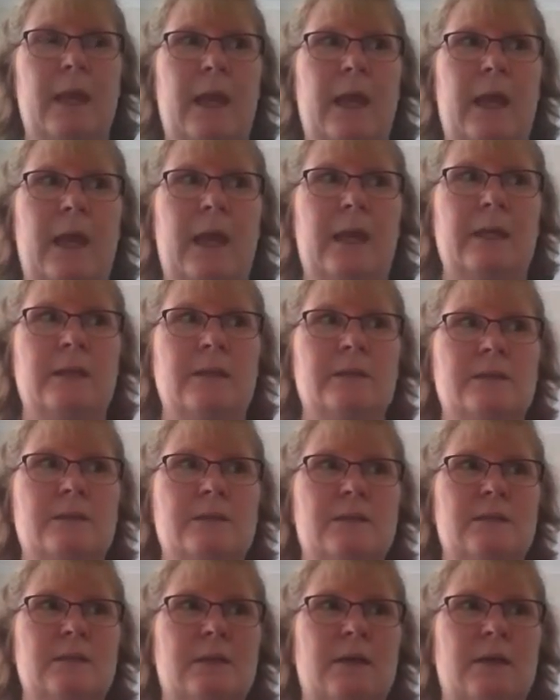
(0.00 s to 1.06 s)
And
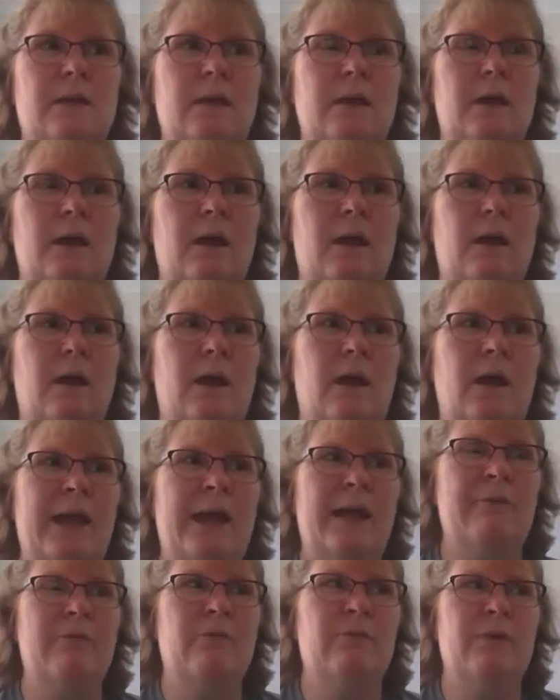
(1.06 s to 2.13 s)
I
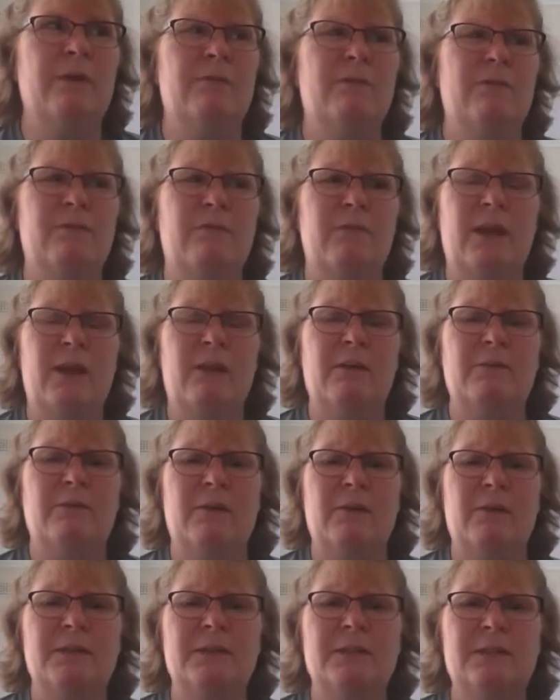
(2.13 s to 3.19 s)
have grieved very,
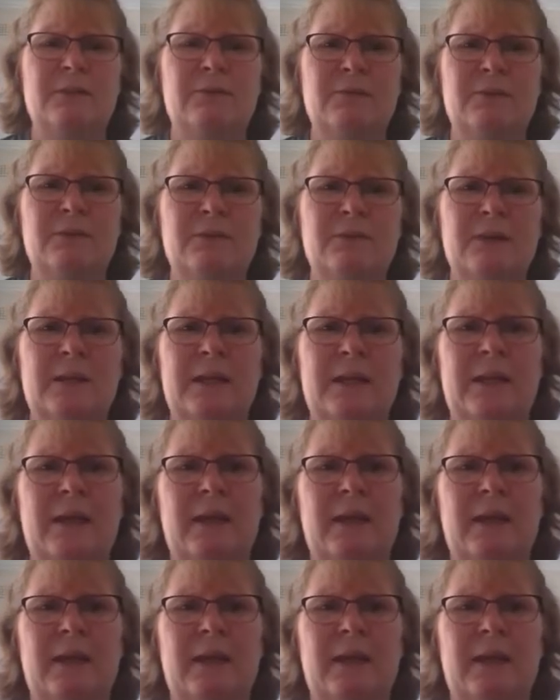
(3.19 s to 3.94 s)
very differently.